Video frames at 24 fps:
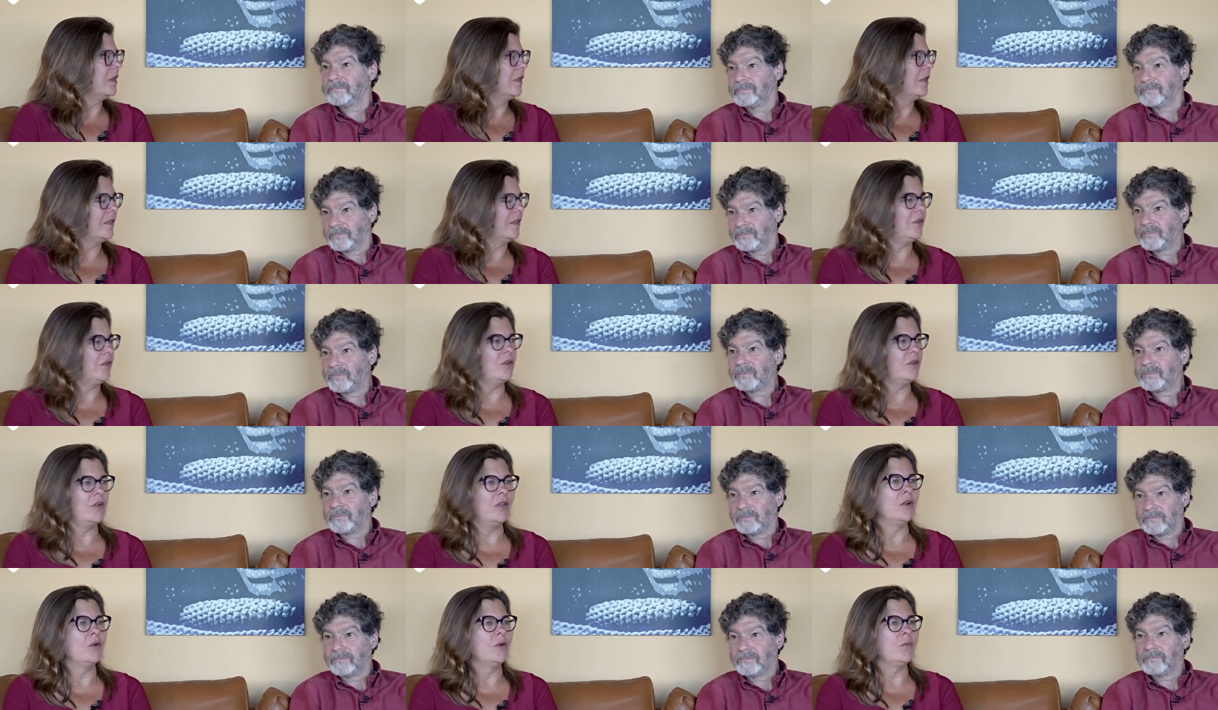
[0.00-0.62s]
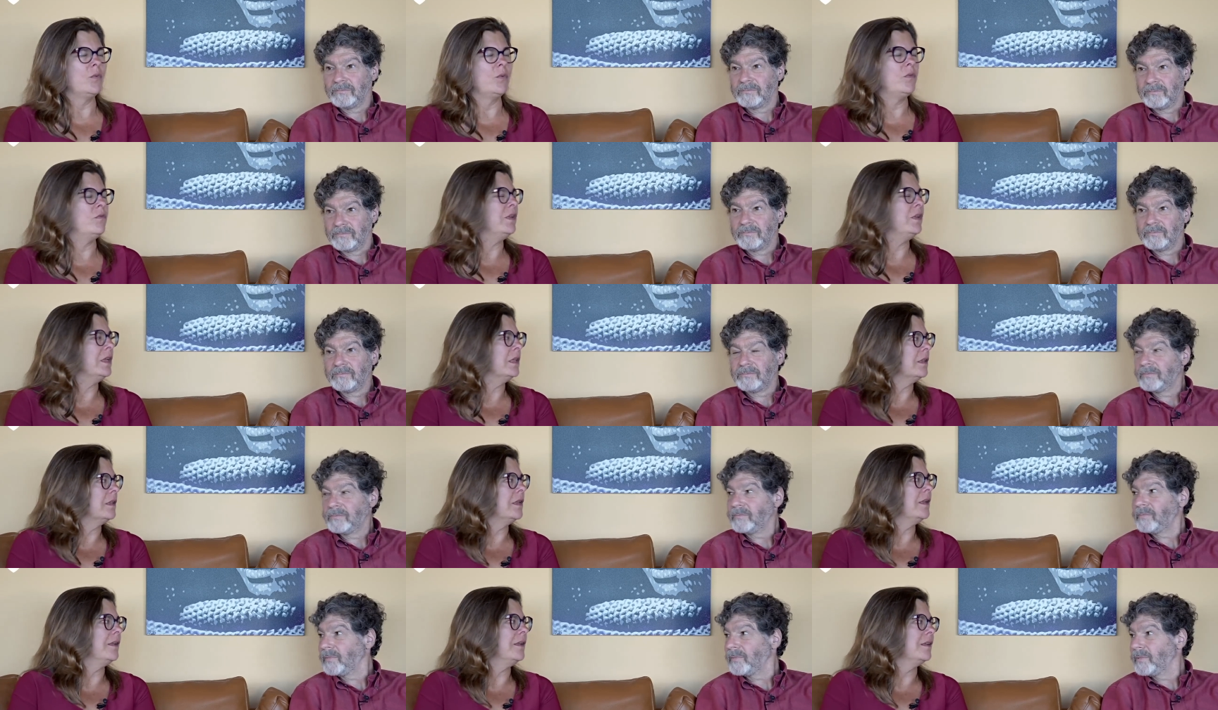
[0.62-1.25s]
Speaker 1: and then you know, you don't
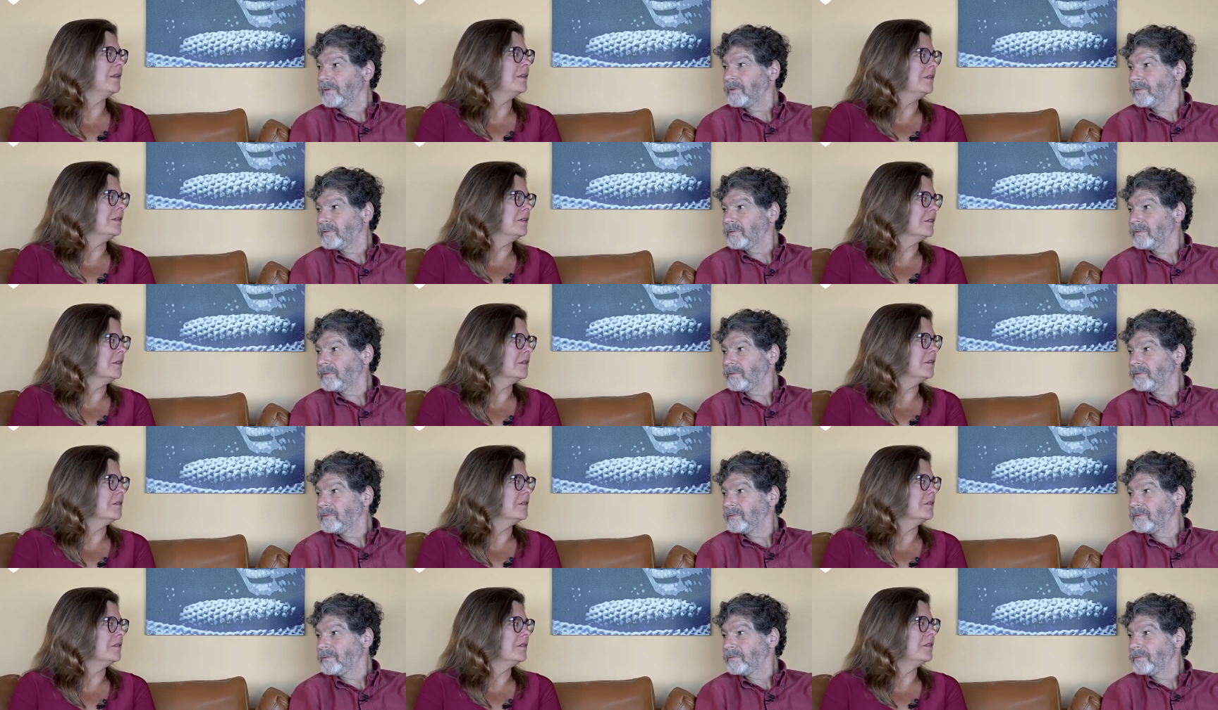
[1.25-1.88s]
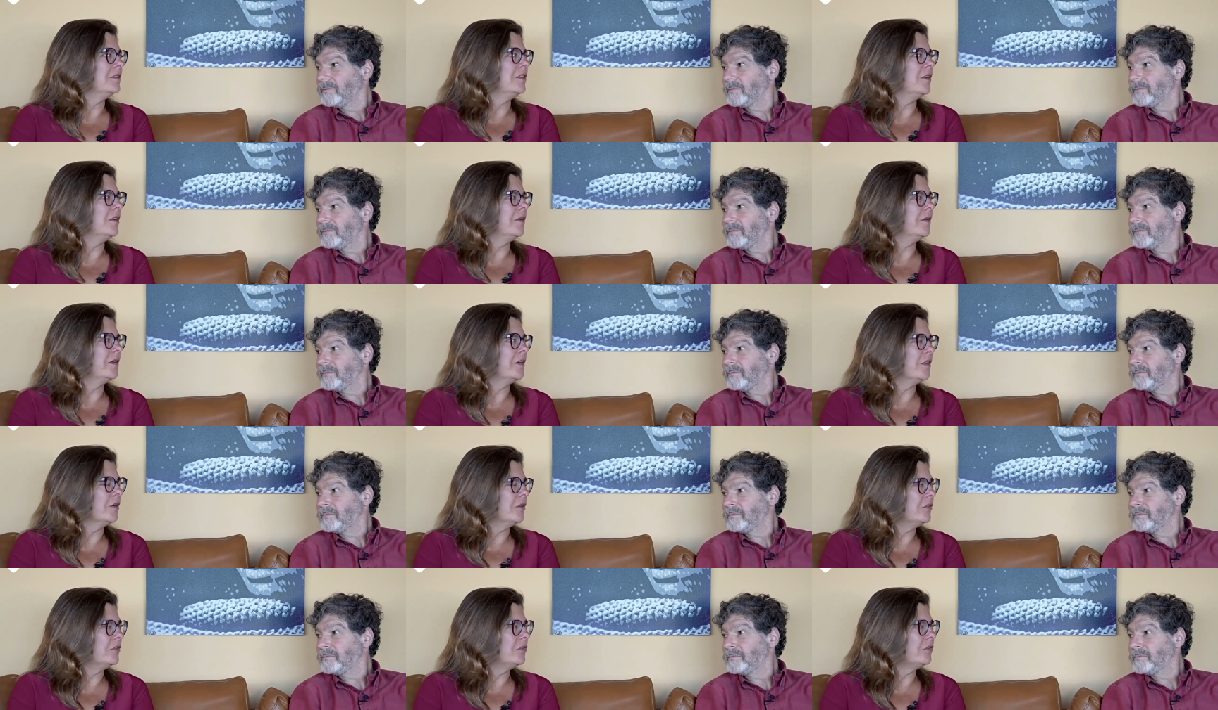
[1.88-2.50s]
reveal it until you know it
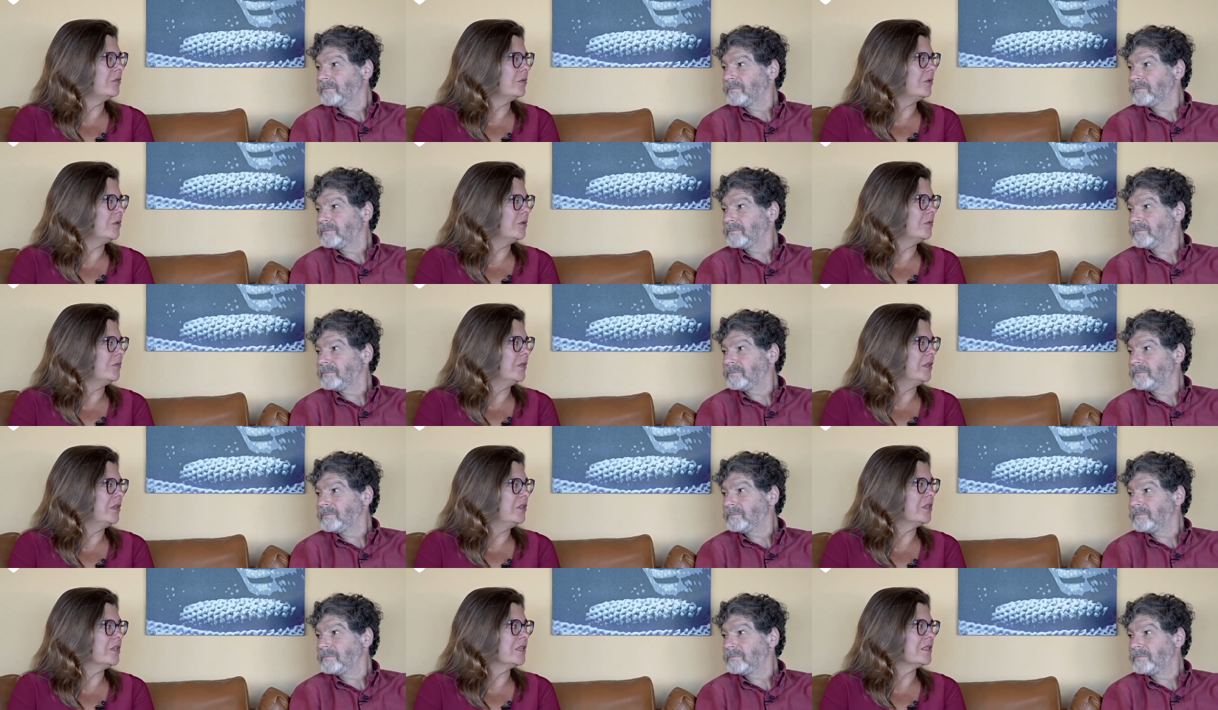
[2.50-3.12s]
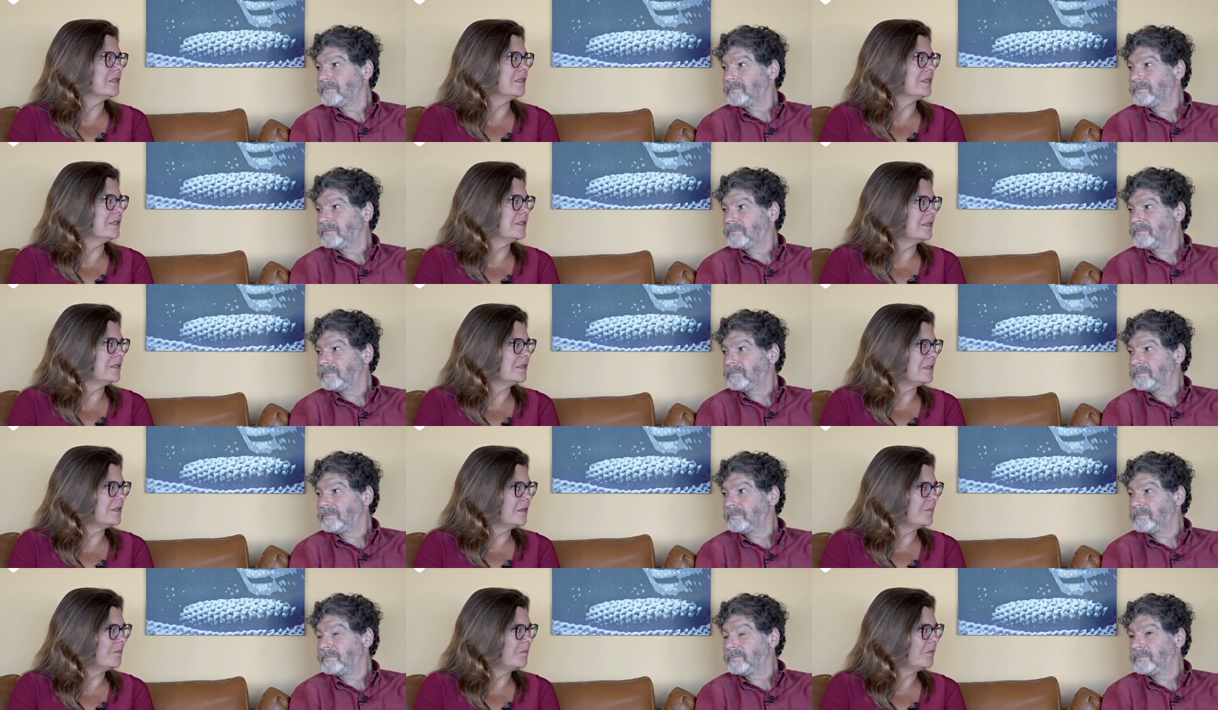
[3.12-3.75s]
goes through the justice
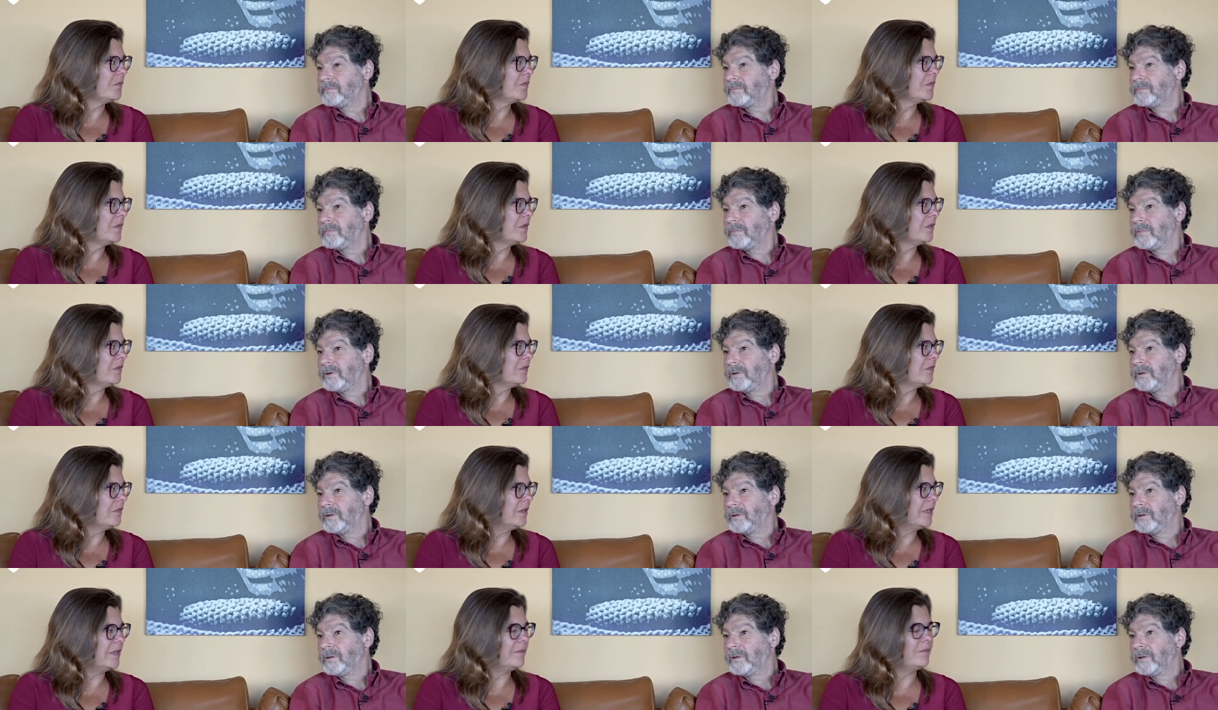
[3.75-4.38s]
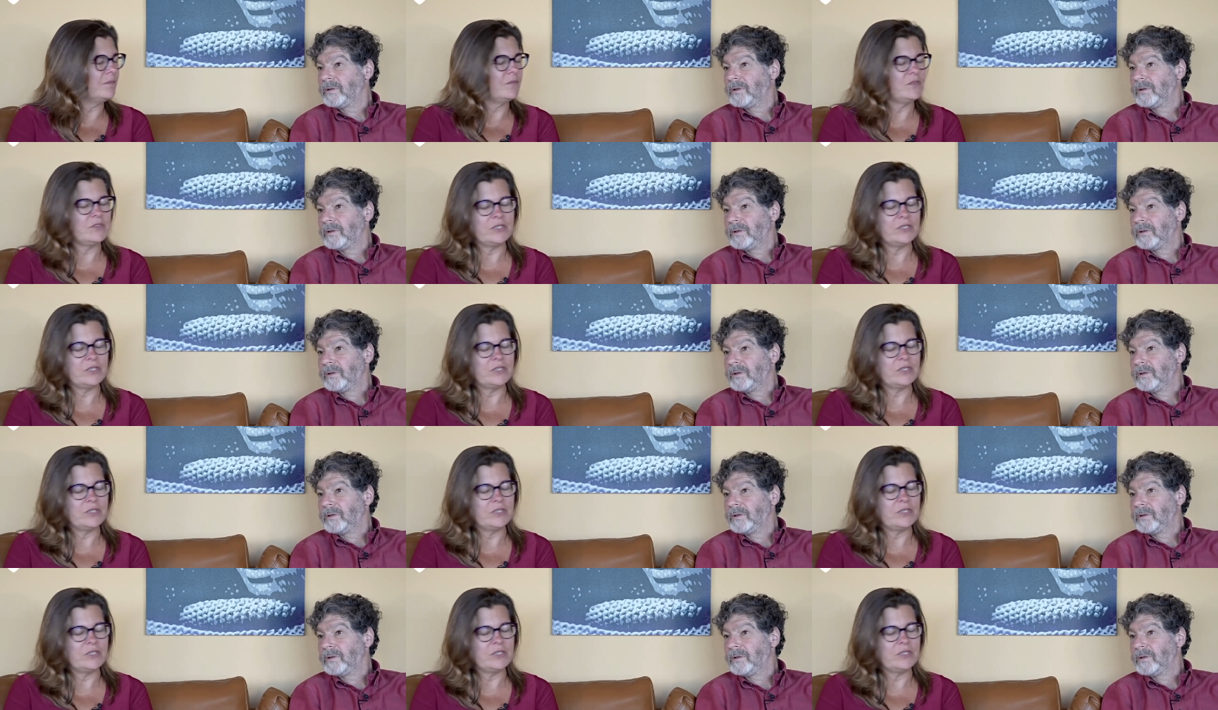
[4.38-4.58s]
system right?